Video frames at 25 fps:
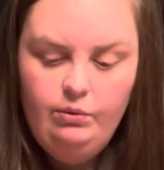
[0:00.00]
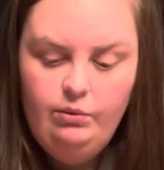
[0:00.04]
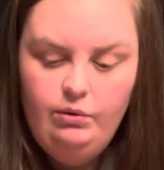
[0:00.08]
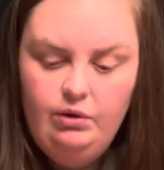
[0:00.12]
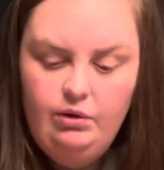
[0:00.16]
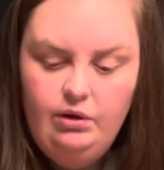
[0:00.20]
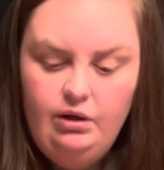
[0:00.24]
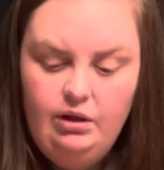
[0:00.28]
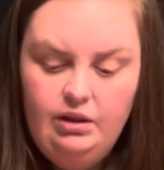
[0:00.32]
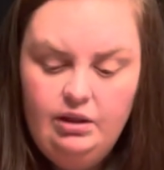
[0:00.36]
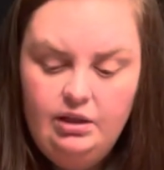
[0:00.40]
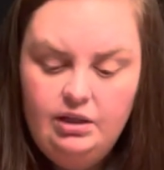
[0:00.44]

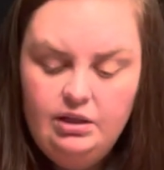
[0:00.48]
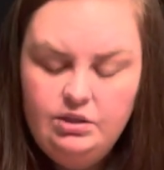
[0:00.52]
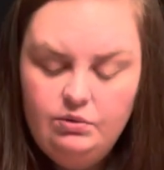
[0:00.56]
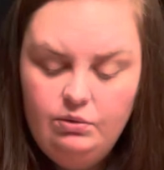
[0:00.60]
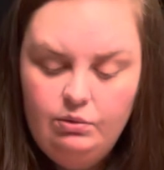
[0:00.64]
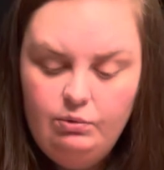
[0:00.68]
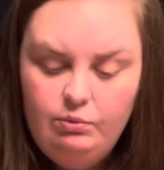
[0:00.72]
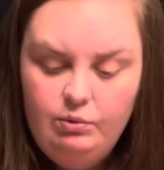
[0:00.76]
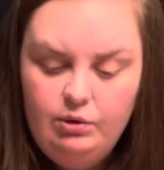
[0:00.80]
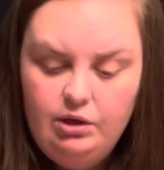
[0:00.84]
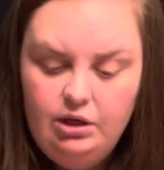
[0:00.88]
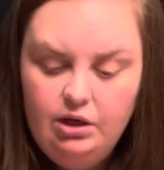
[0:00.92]
In this one,
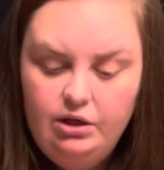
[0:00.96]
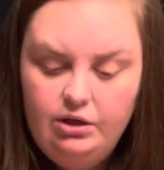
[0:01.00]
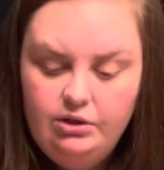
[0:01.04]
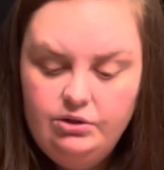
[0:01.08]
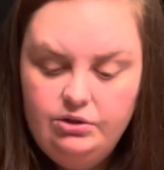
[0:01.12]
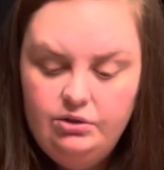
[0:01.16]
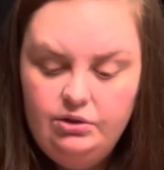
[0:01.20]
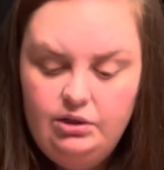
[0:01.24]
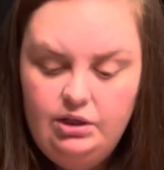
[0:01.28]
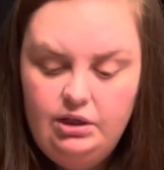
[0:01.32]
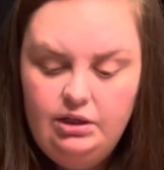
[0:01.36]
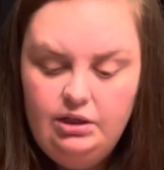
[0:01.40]
we also
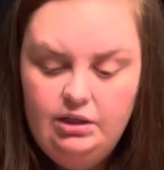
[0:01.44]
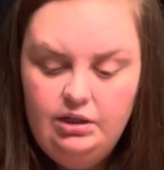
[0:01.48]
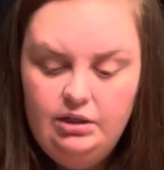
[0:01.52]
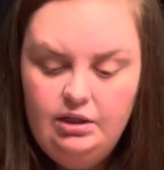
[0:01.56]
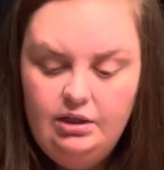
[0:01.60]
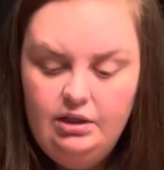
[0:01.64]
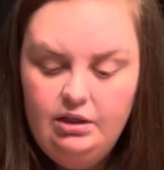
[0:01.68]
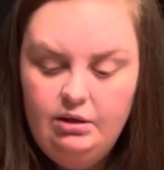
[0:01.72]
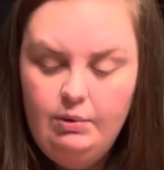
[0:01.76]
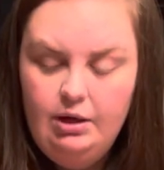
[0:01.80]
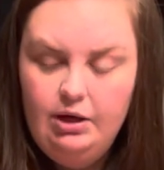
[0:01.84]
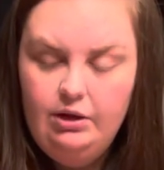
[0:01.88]
need to think
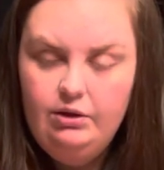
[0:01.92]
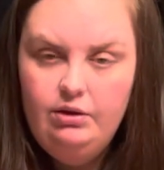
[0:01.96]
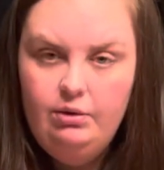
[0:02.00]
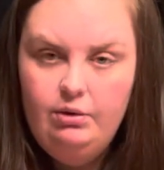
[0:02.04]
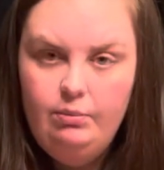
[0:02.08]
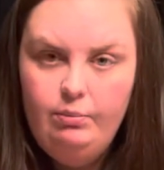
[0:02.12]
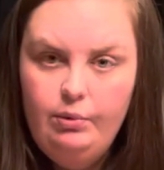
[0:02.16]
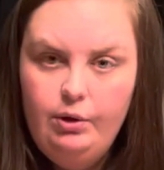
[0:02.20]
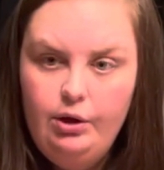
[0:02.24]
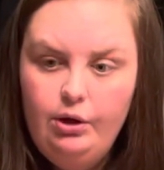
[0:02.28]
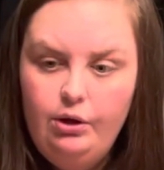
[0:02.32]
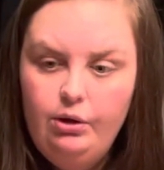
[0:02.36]
about the
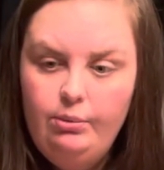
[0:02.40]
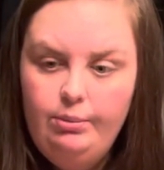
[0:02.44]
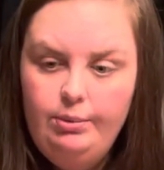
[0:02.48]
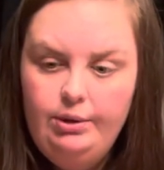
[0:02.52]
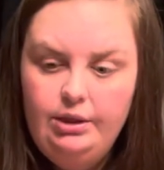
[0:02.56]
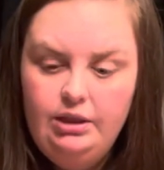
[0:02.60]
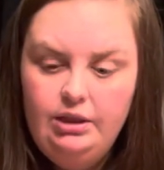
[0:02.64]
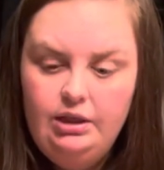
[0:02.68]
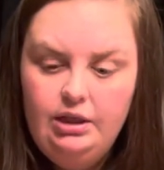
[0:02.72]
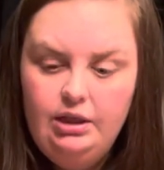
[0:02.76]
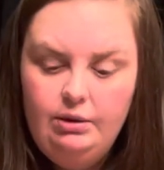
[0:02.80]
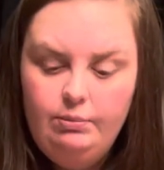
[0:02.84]
bulb and
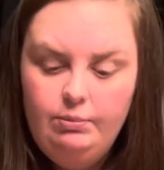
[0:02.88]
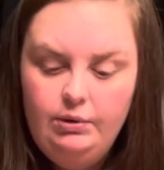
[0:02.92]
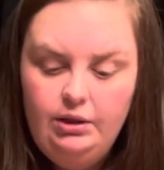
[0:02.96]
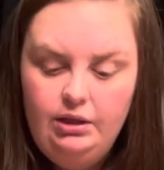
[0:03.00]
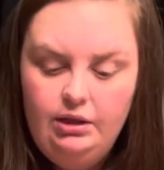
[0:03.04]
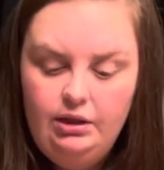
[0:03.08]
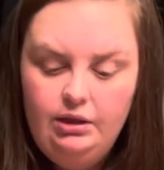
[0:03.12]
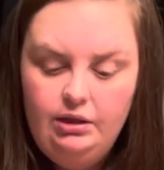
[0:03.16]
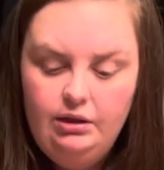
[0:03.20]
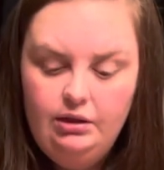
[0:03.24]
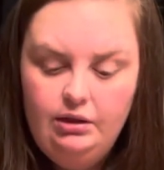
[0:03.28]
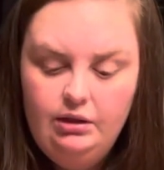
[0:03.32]

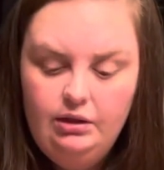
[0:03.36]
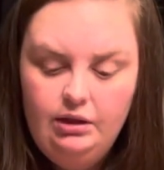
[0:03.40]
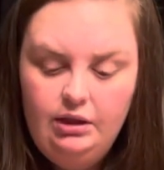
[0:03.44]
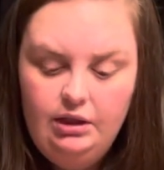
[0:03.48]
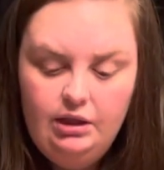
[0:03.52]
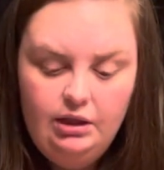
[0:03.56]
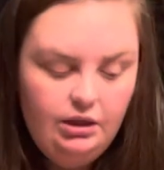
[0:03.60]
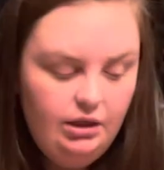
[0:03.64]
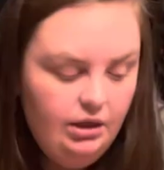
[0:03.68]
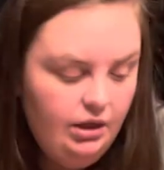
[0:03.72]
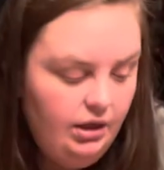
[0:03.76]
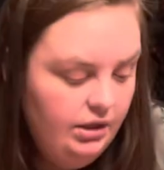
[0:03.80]
keeping
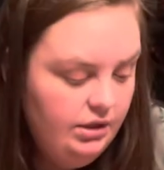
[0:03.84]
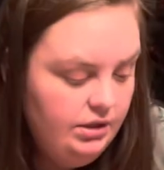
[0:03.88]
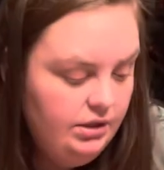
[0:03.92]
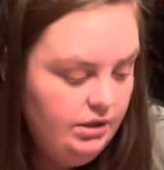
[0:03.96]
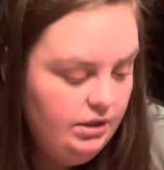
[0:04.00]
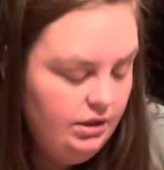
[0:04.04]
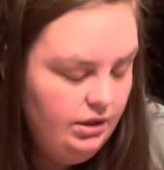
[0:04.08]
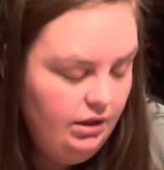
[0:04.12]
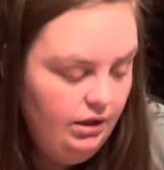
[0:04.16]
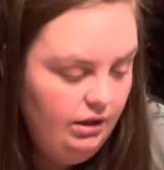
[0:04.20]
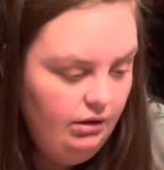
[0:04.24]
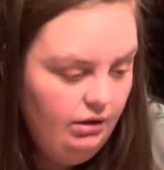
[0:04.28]
it
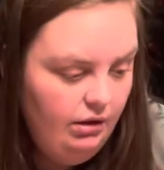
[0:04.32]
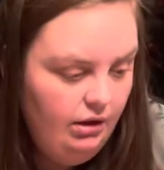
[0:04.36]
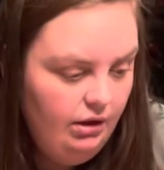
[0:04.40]
constant